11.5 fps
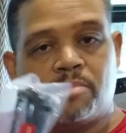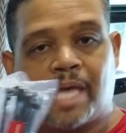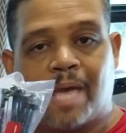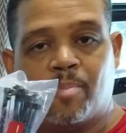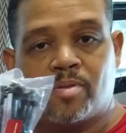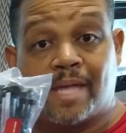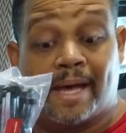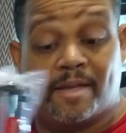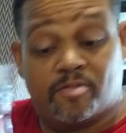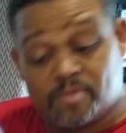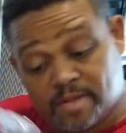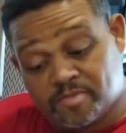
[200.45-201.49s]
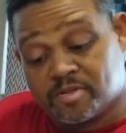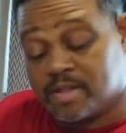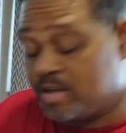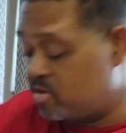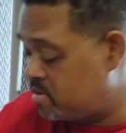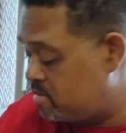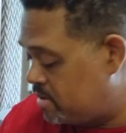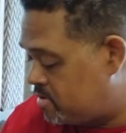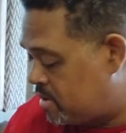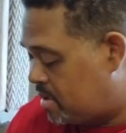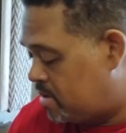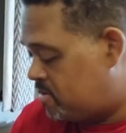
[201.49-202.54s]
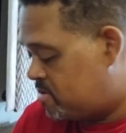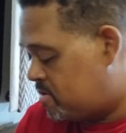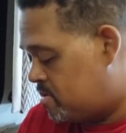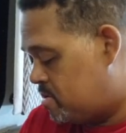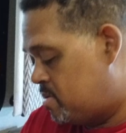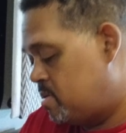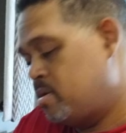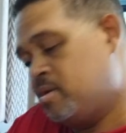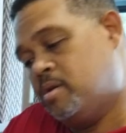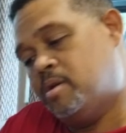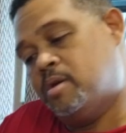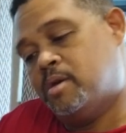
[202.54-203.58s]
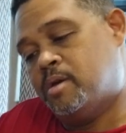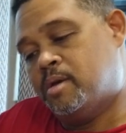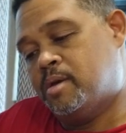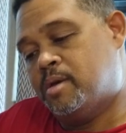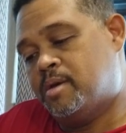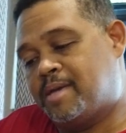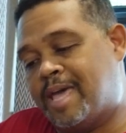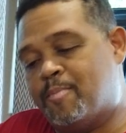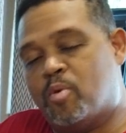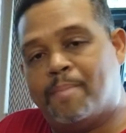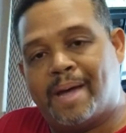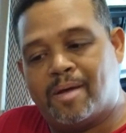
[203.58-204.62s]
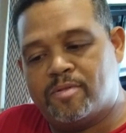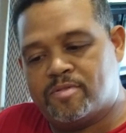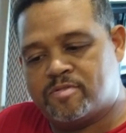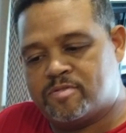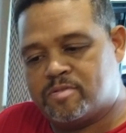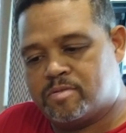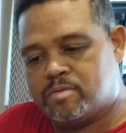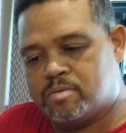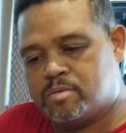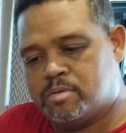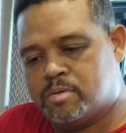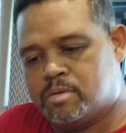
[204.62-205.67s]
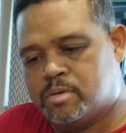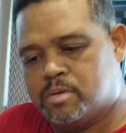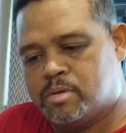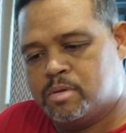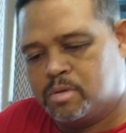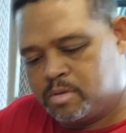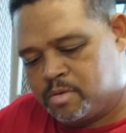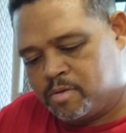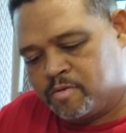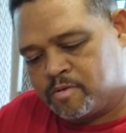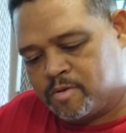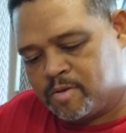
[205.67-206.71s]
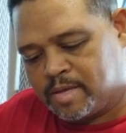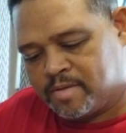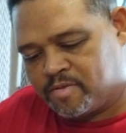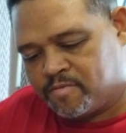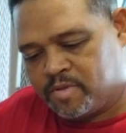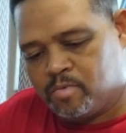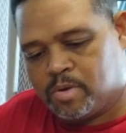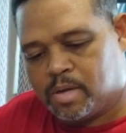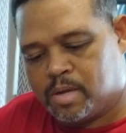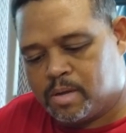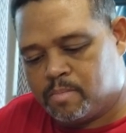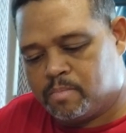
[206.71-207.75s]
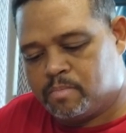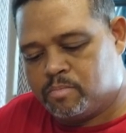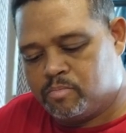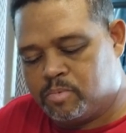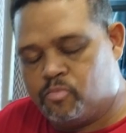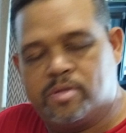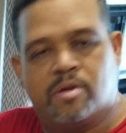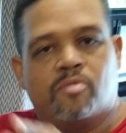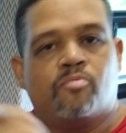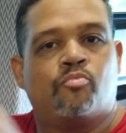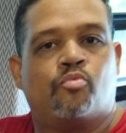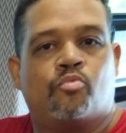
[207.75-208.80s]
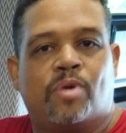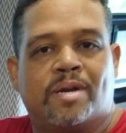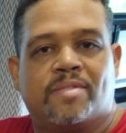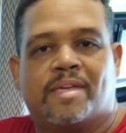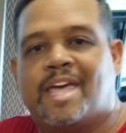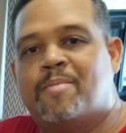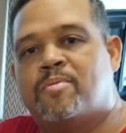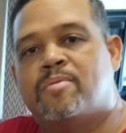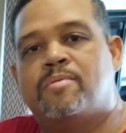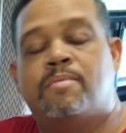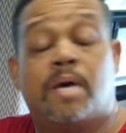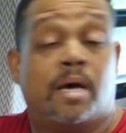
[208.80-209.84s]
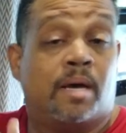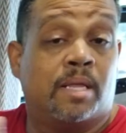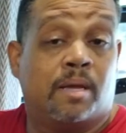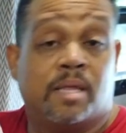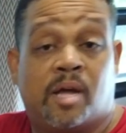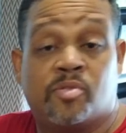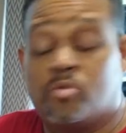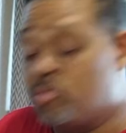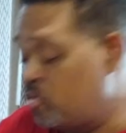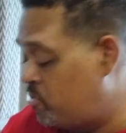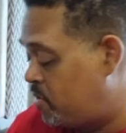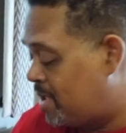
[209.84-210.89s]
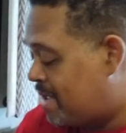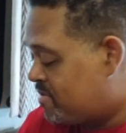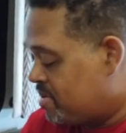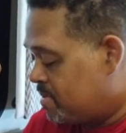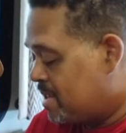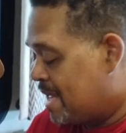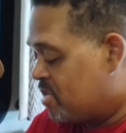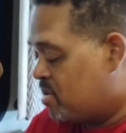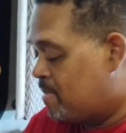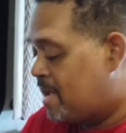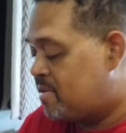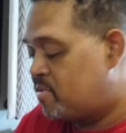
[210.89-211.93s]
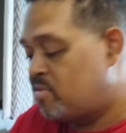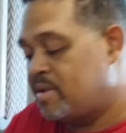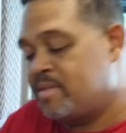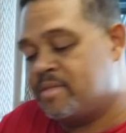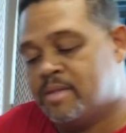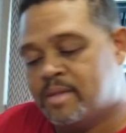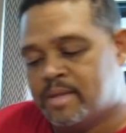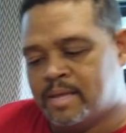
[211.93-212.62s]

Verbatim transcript: Cable ties for the installation, that's nice. Cable mounts. So I guess if you, when you're running the cable along the roof, you have something to actually mount it with.